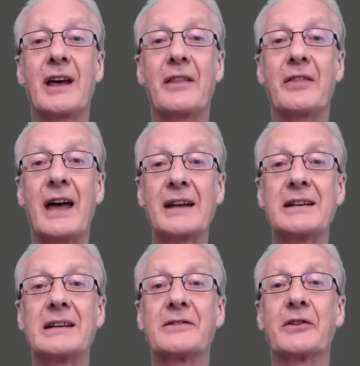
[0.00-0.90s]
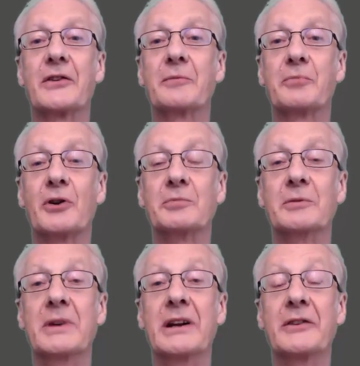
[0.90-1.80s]
and that is that the
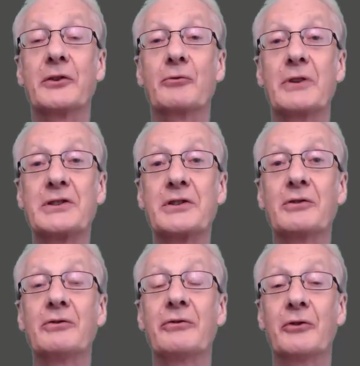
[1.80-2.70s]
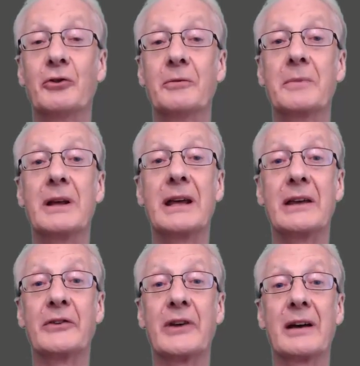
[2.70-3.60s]
problem in its original form
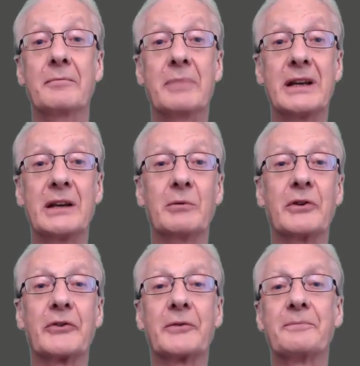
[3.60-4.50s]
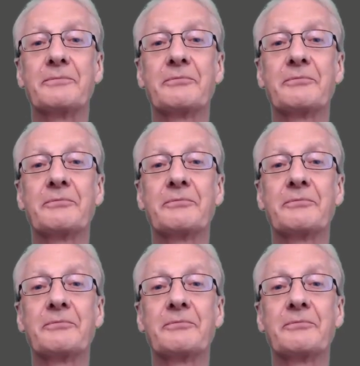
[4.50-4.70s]
is ambiguous.